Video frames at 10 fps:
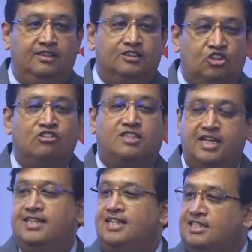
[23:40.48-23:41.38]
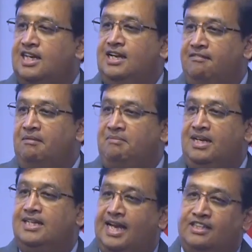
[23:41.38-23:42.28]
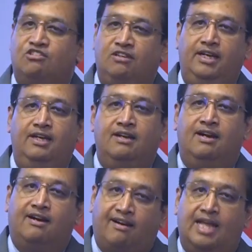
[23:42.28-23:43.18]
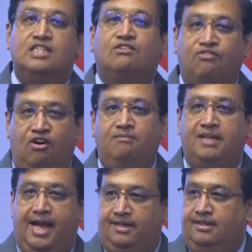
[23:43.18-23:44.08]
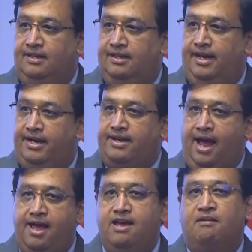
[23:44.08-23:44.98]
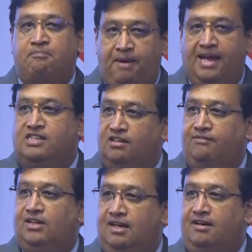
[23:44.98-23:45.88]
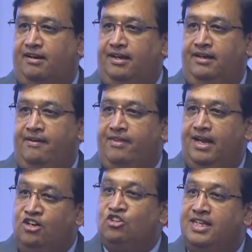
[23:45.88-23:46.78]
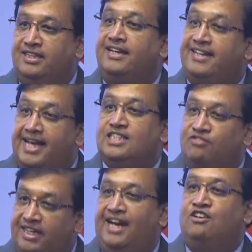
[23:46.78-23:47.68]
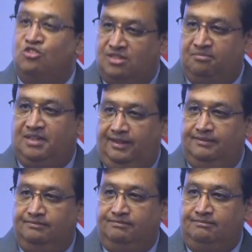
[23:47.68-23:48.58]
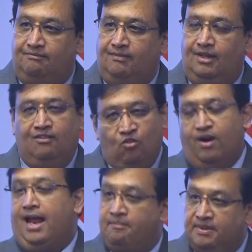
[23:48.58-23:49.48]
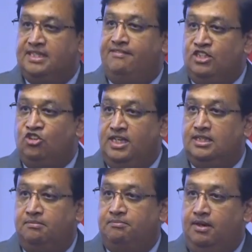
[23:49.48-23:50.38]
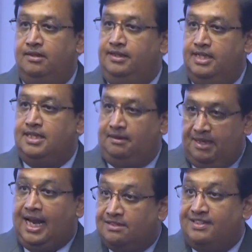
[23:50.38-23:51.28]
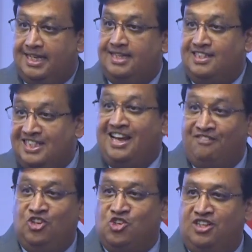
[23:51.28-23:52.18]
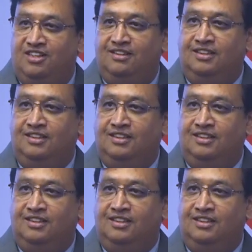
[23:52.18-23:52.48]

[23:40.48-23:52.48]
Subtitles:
So CSR skill development has actually transformed that entire passion of the country into seeing that yes, we can do something. What happens eventually is this thing, but as we say, this is evolution.